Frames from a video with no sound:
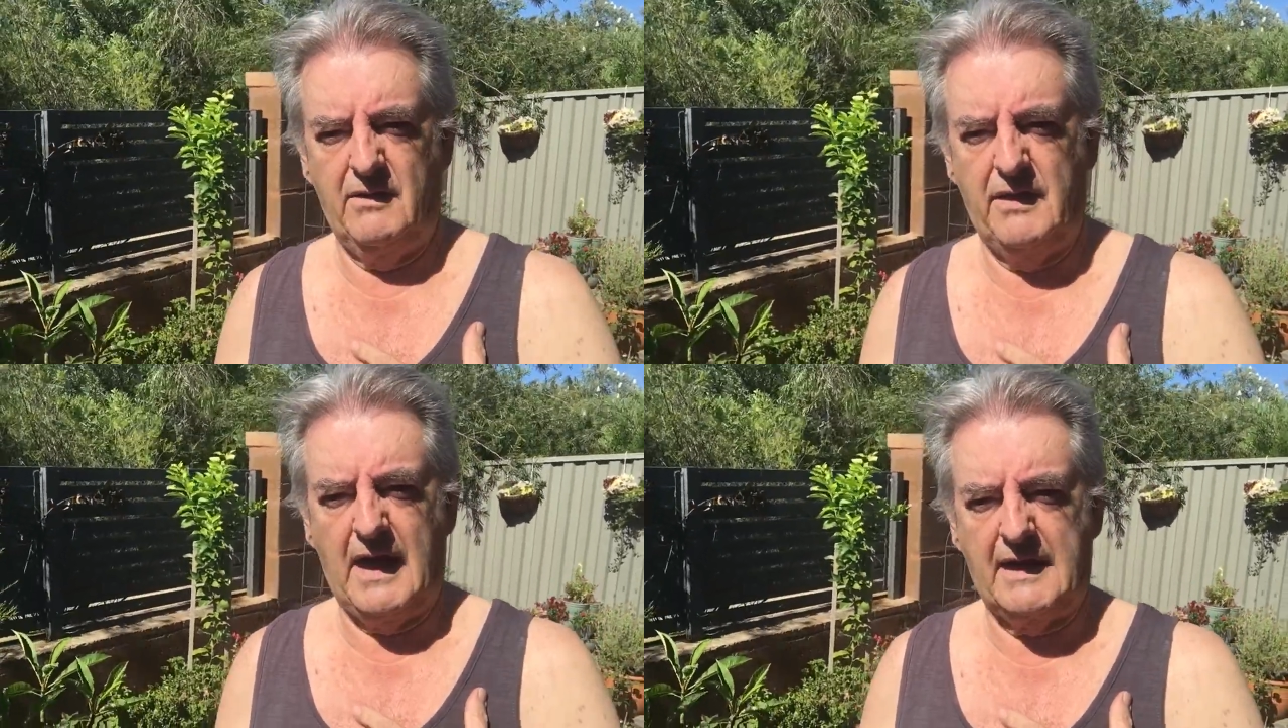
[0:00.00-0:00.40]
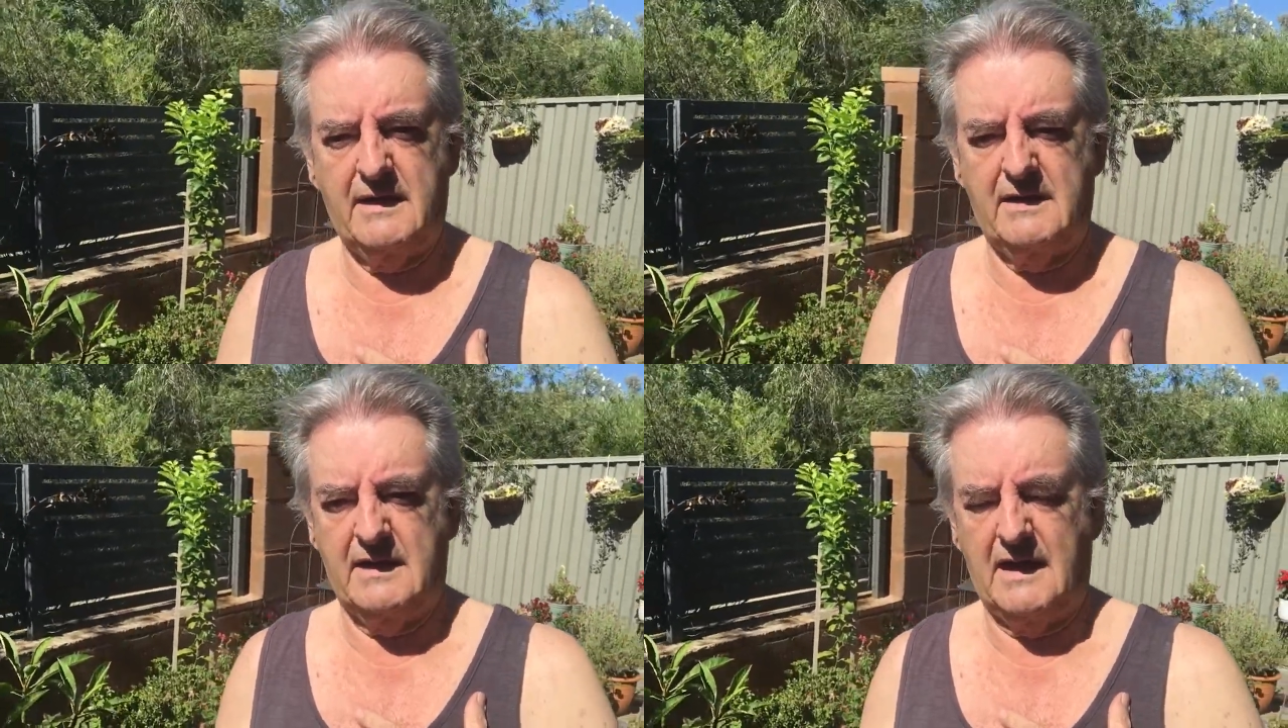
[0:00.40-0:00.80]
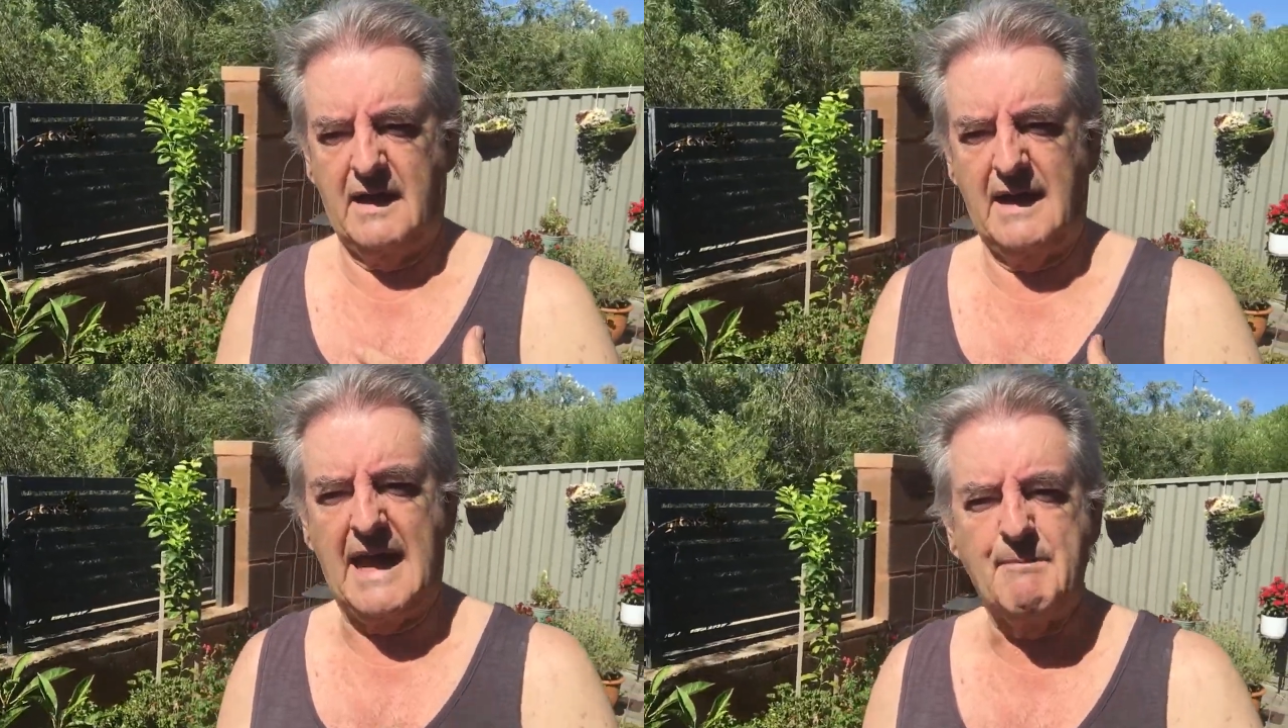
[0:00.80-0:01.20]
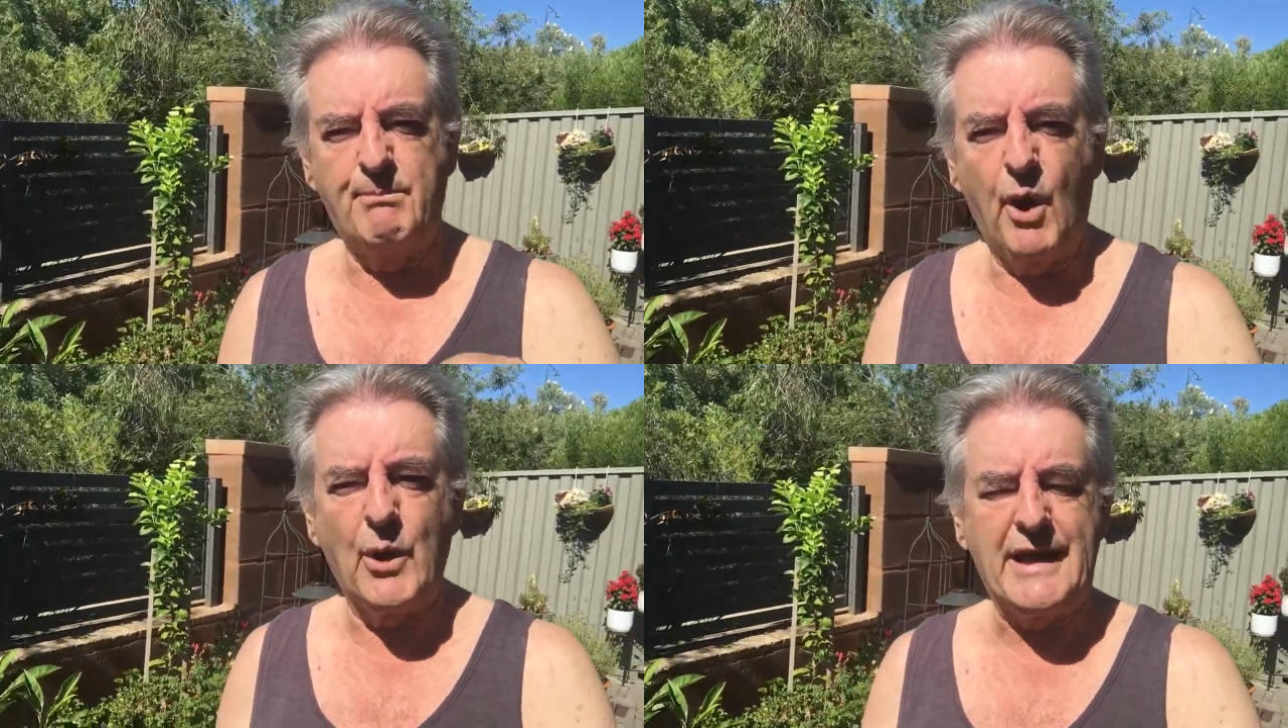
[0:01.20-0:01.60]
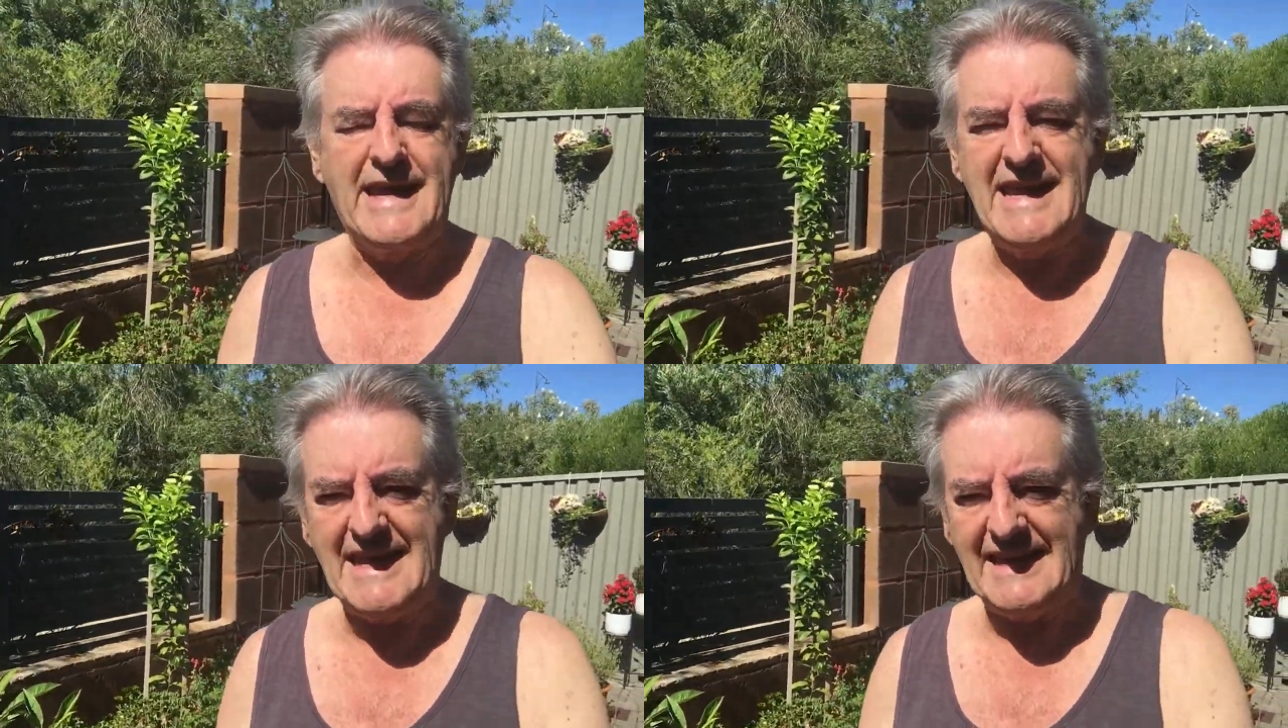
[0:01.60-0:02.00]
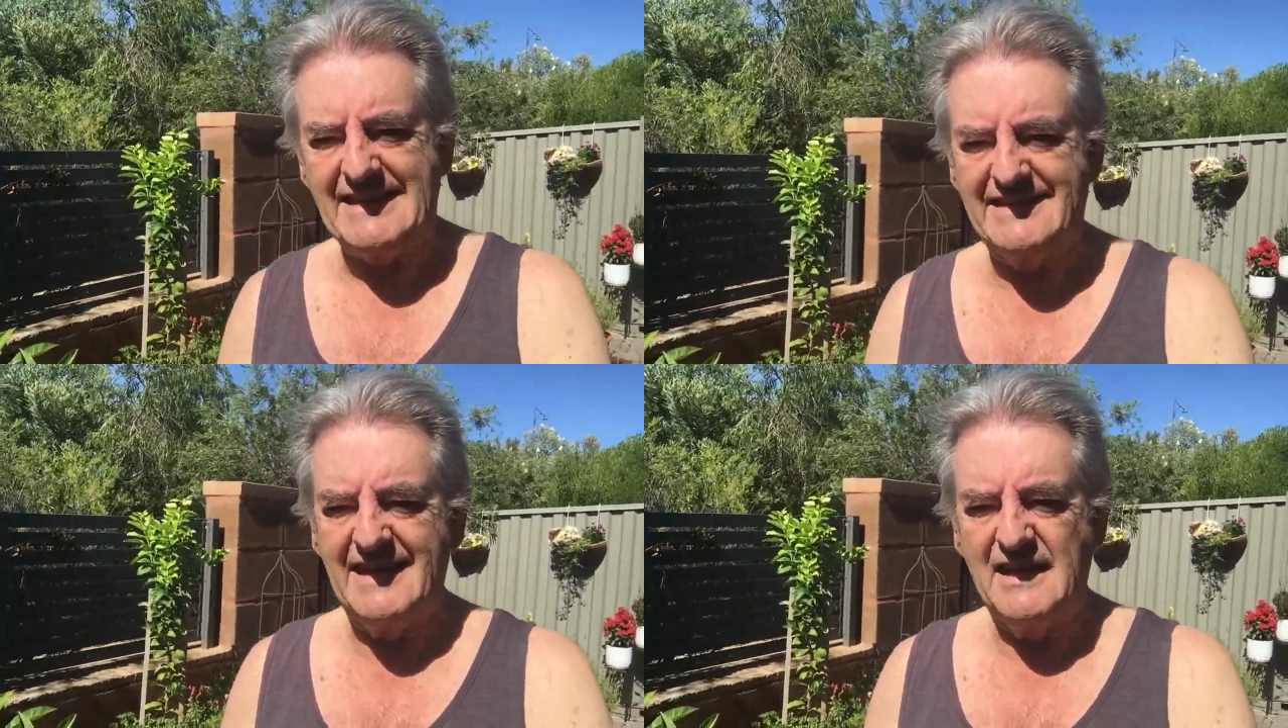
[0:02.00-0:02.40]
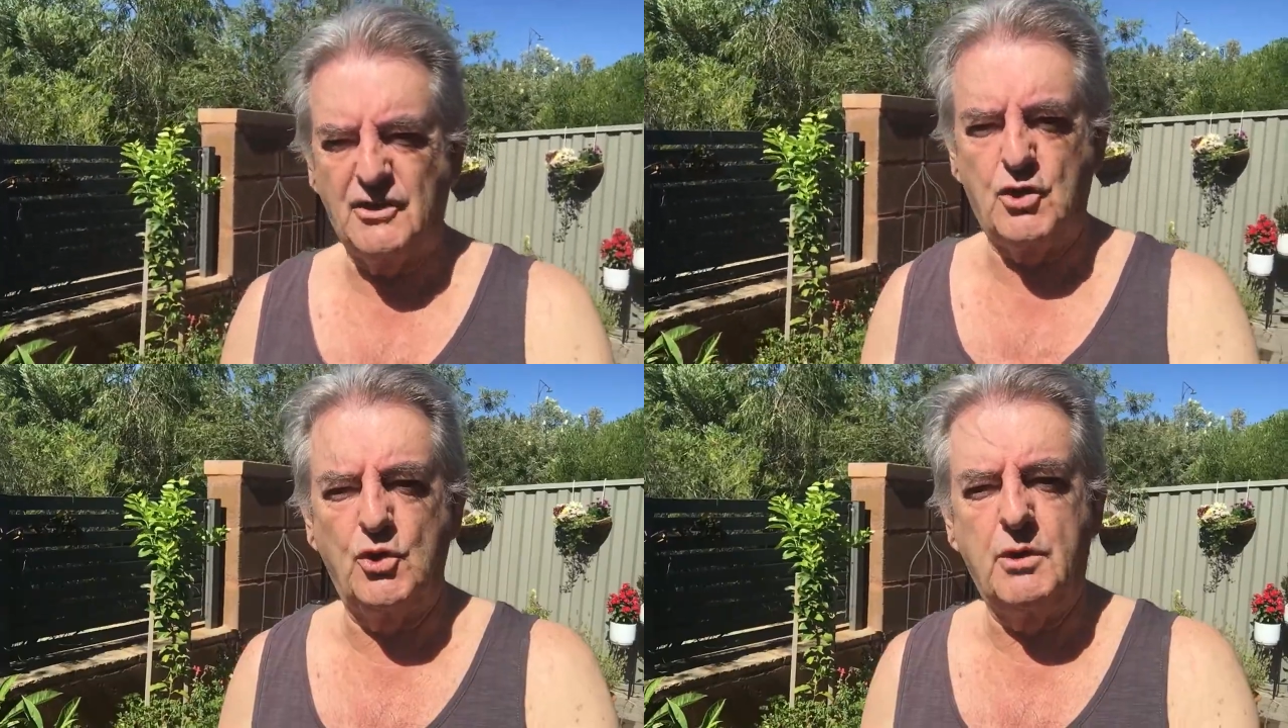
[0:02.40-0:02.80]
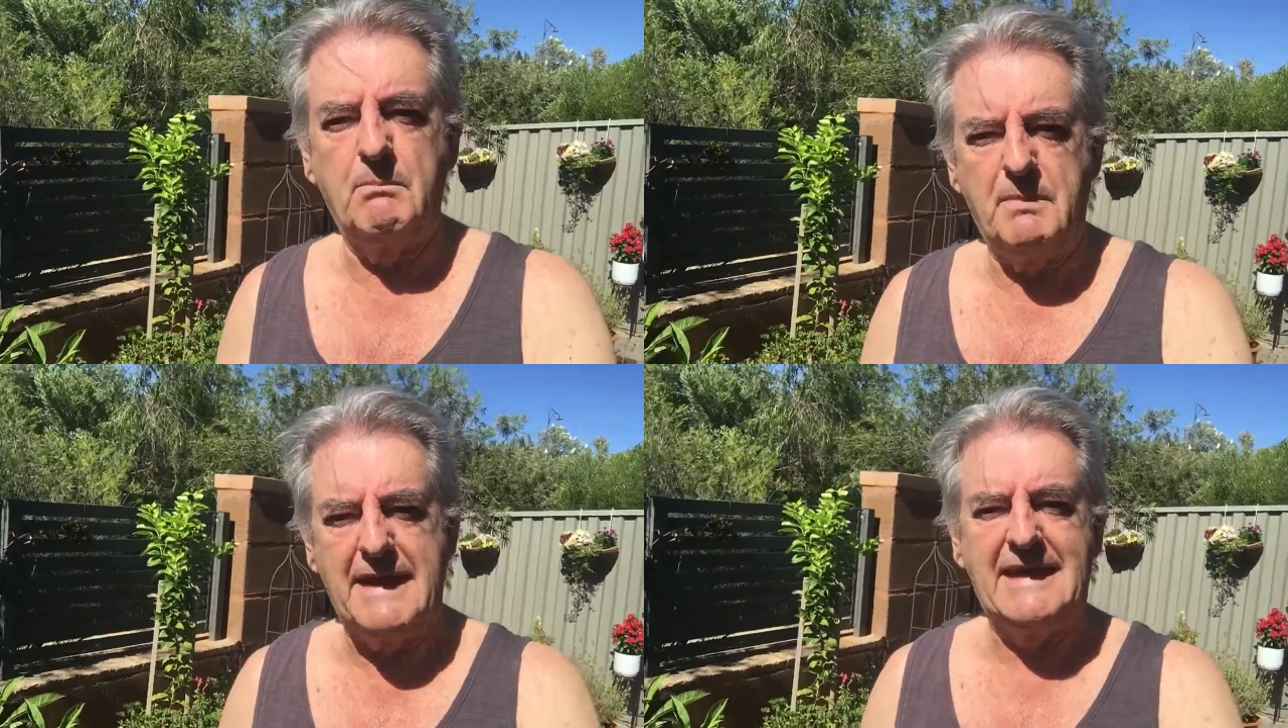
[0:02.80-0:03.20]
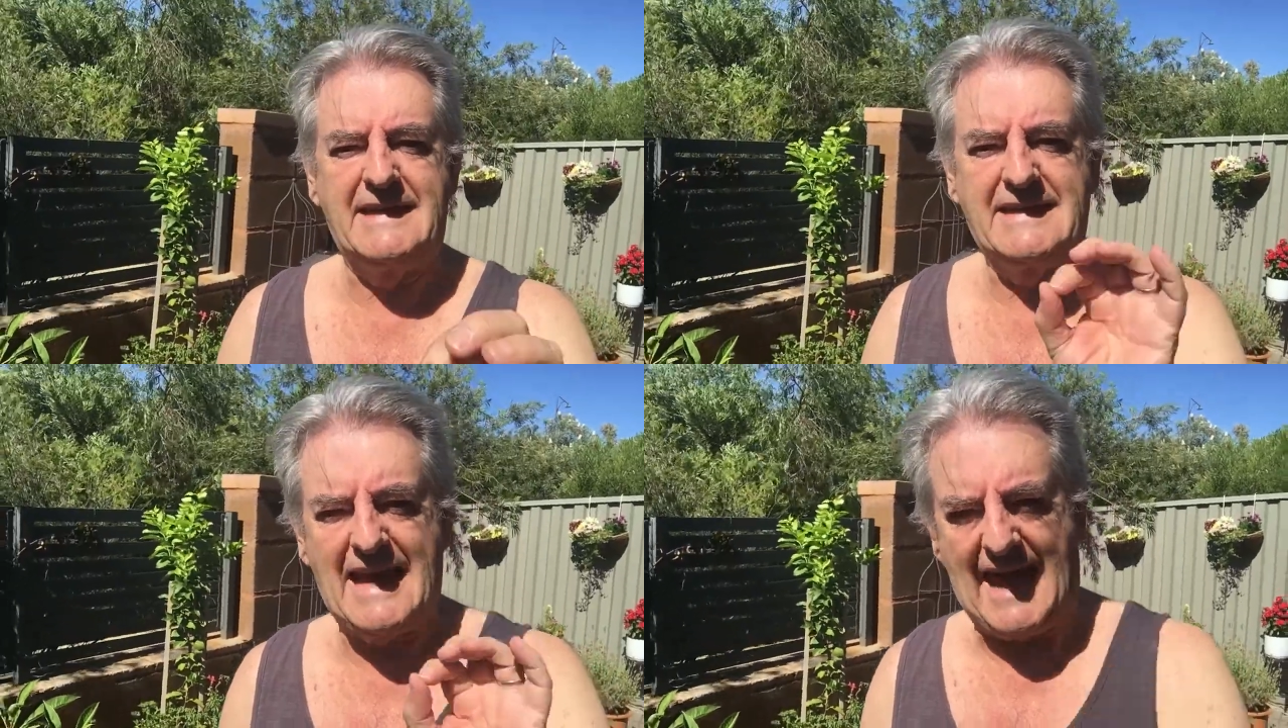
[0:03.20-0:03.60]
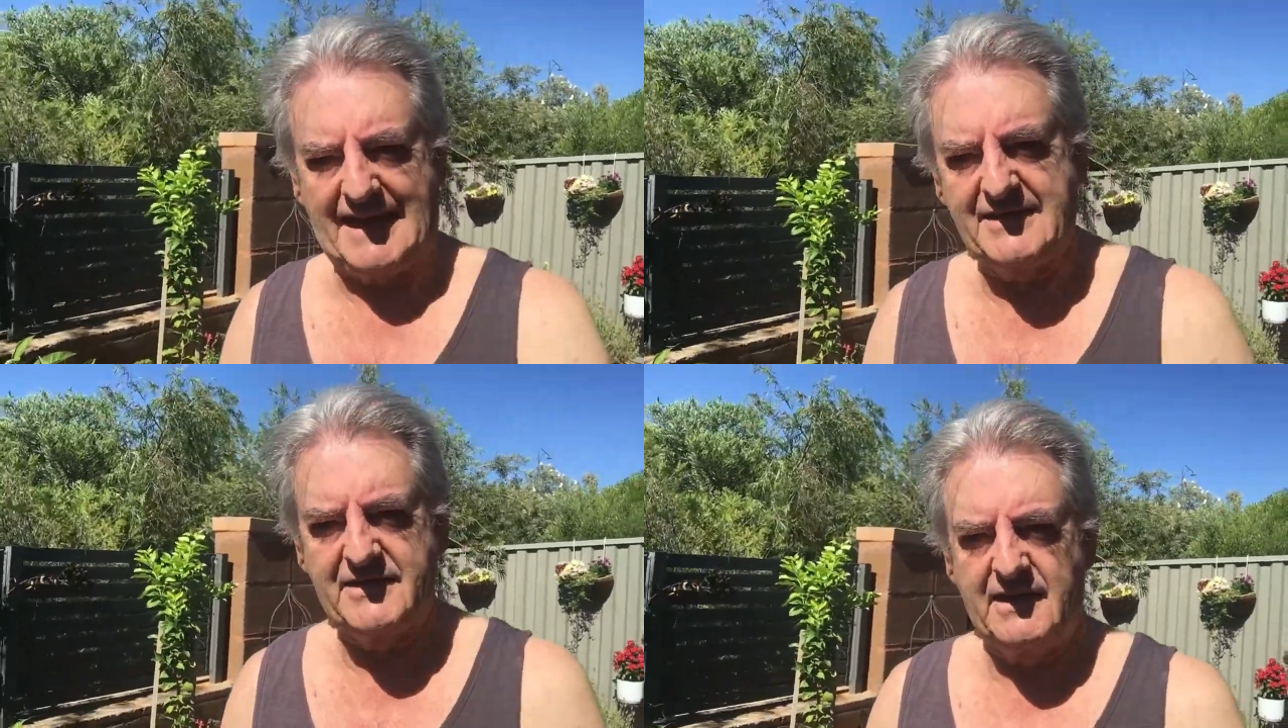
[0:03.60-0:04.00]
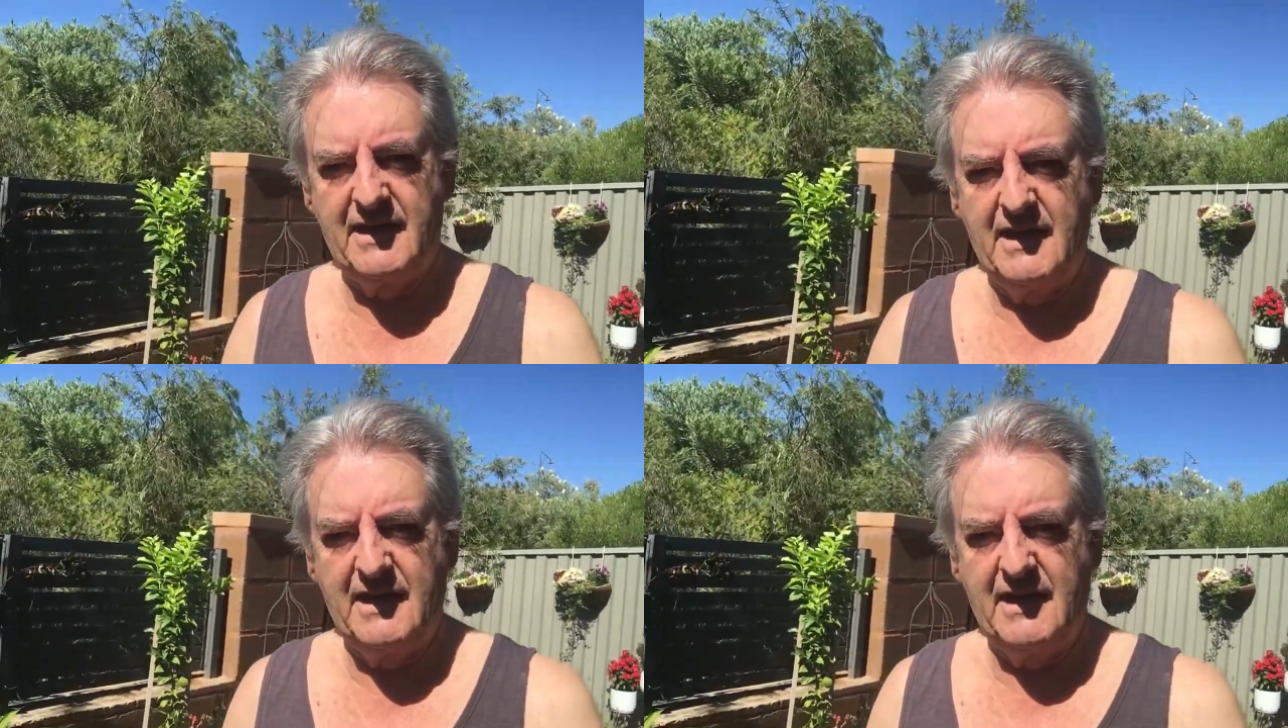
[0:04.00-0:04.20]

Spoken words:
that employees should be taxed.